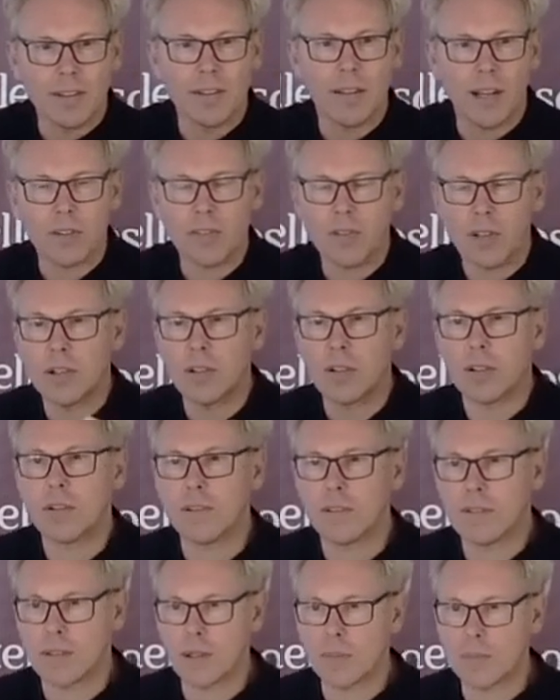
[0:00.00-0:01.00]
I try to
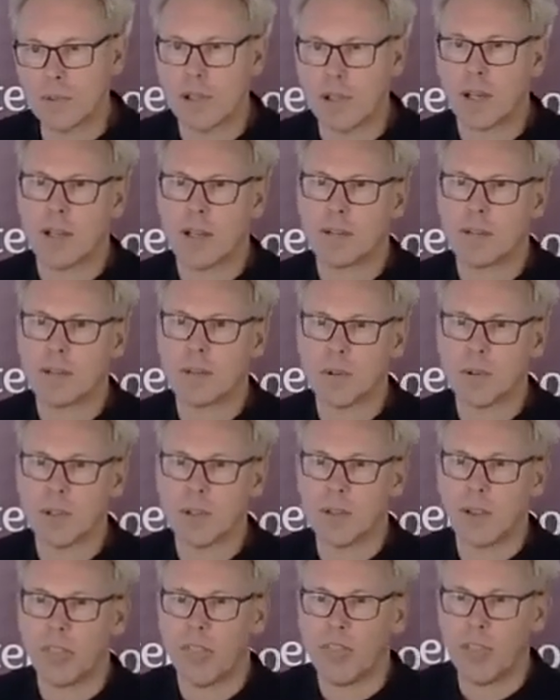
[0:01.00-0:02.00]
conceptualize it
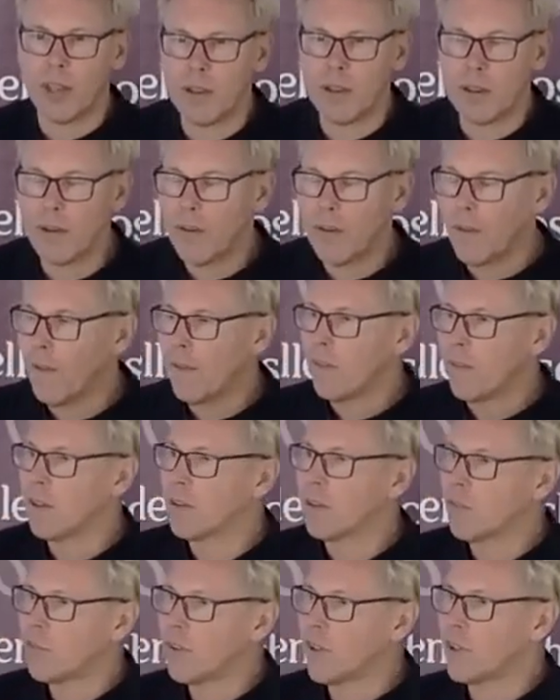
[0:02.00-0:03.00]
because I think that
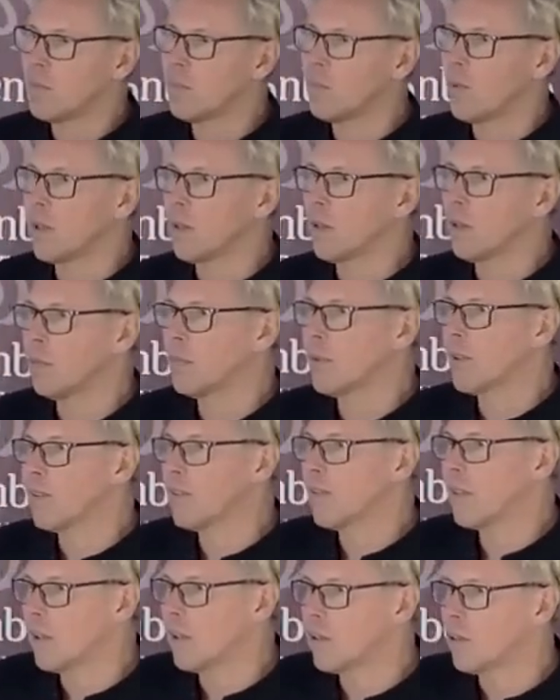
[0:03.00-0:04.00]
the fundamental
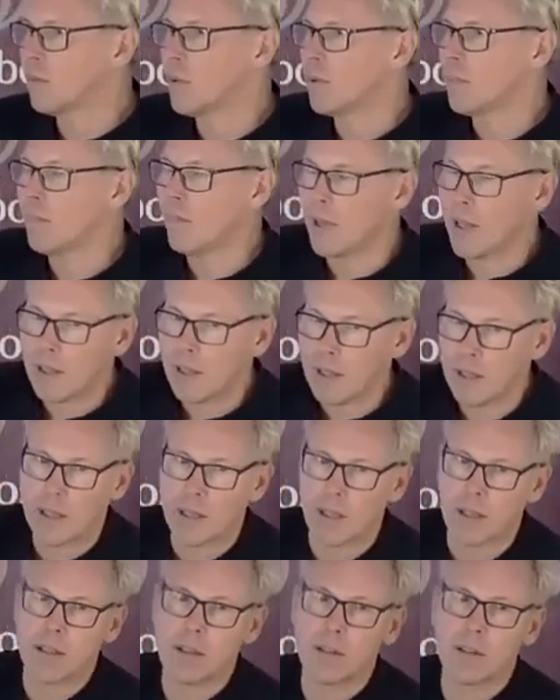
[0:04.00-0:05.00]
mistakes we're
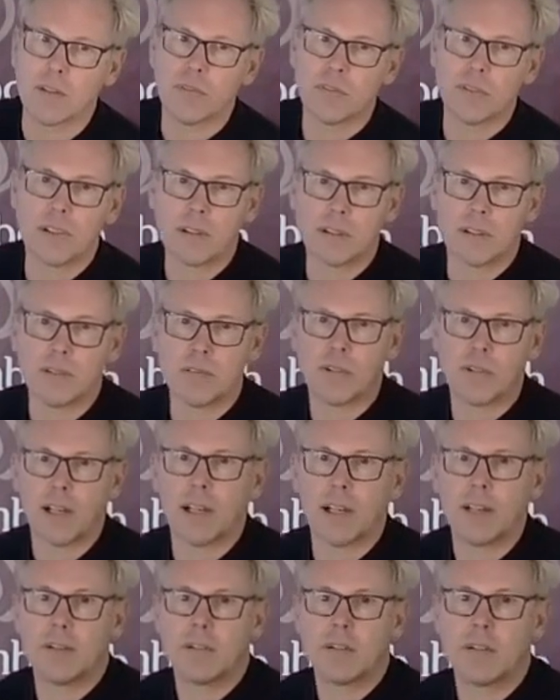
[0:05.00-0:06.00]
making in the field of
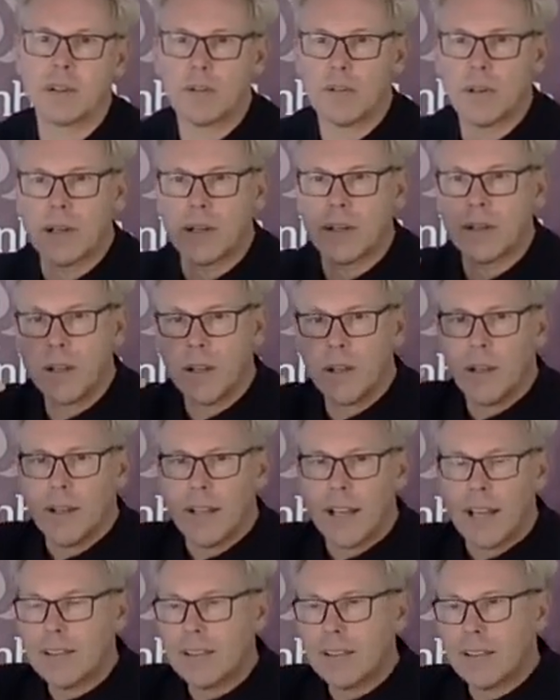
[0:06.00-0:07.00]
violence are around
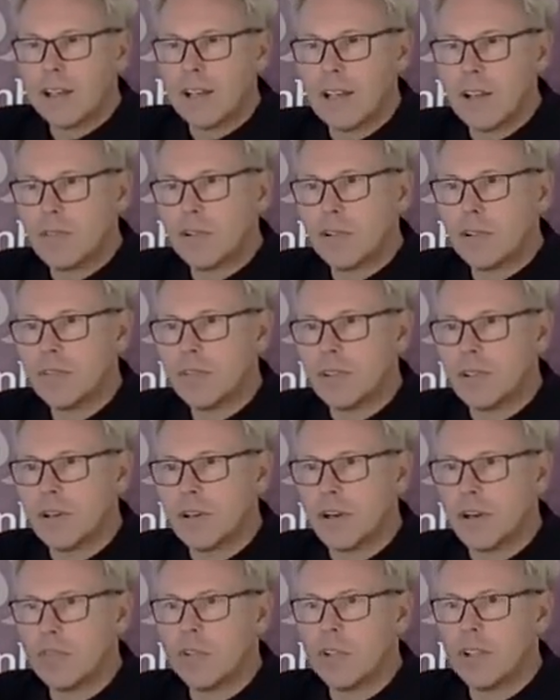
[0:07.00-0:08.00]
at the level of,
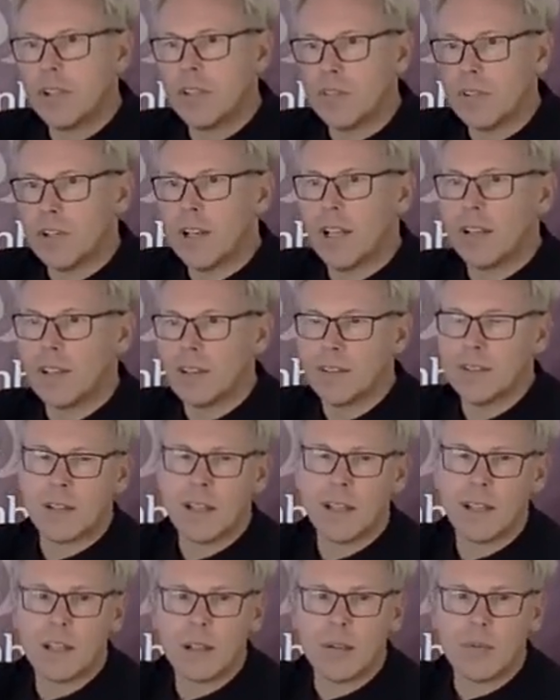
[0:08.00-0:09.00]
of even
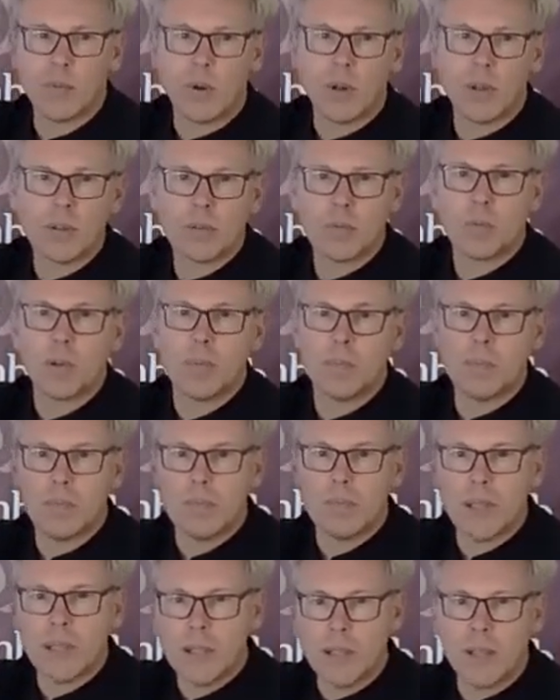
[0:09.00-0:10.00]
understanding what we
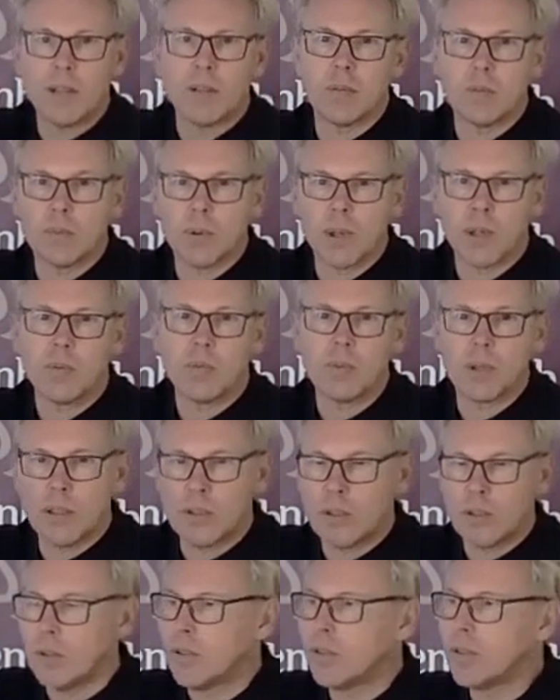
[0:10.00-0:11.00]
mean when we
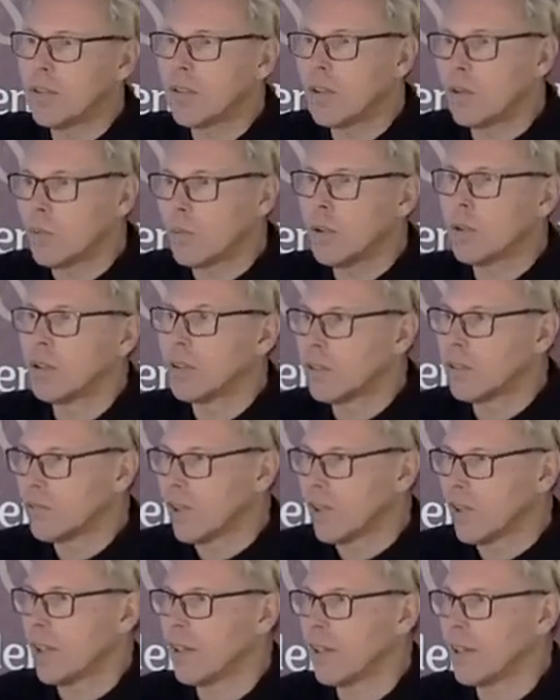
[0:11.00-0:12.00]
use the word
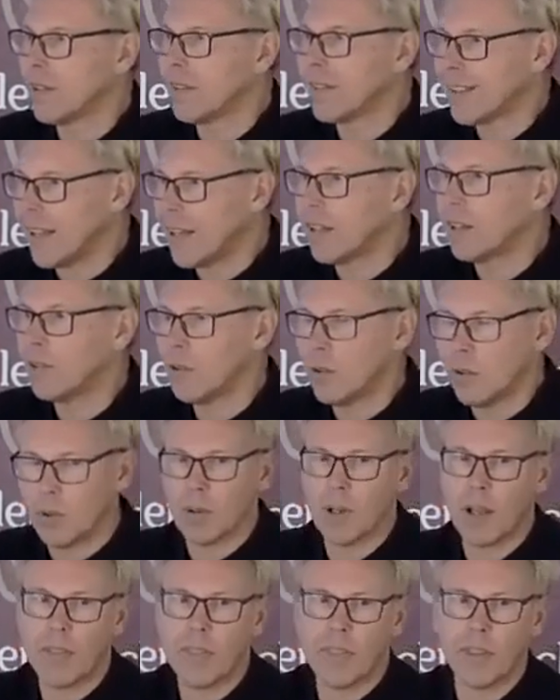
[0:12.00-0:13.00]
violence at
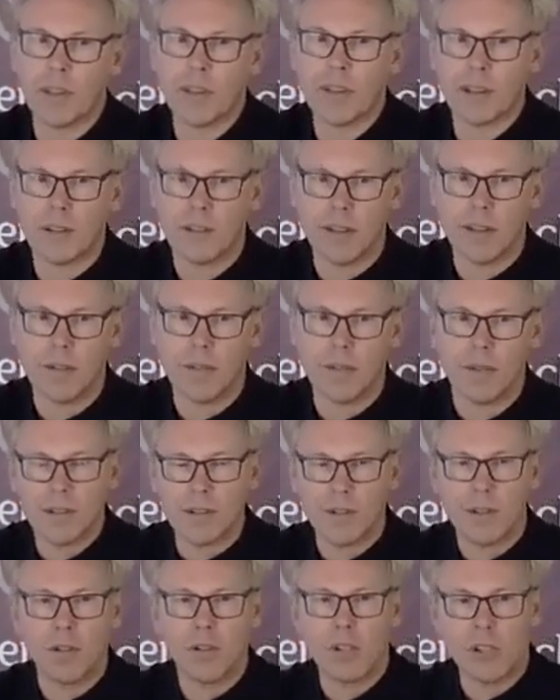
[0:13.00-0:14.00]
all. I think that the
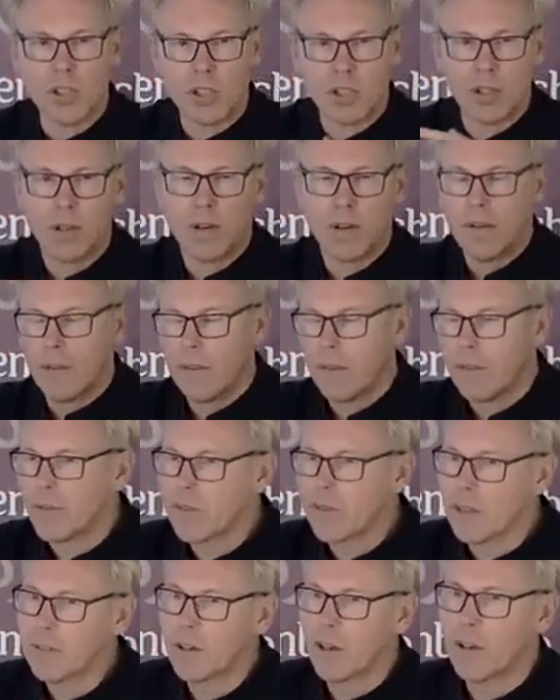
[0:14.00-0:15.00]
research,
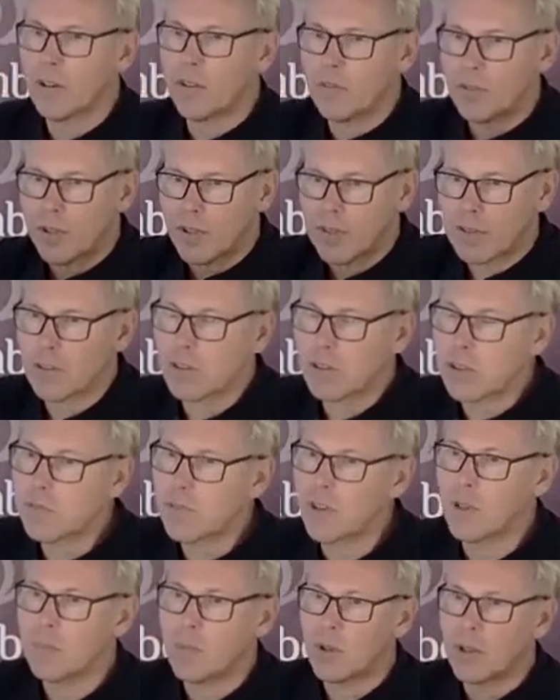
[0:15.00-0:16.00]
there's a lot of research,
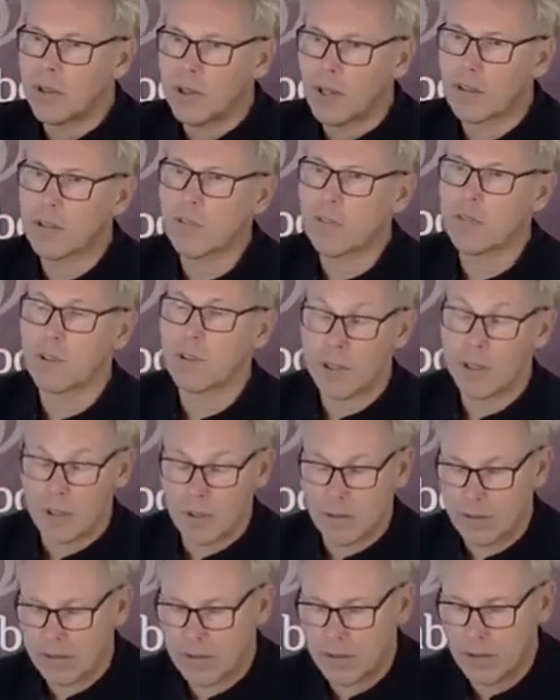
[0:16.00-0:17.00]
very productive, very
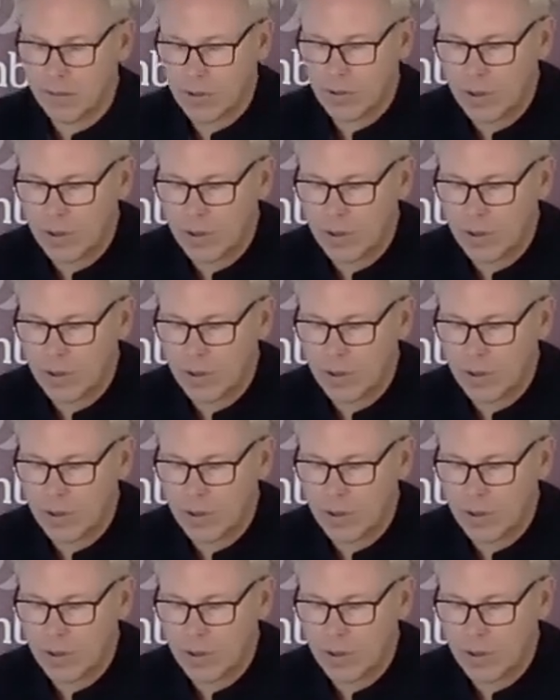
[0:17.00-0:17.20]
interesting, very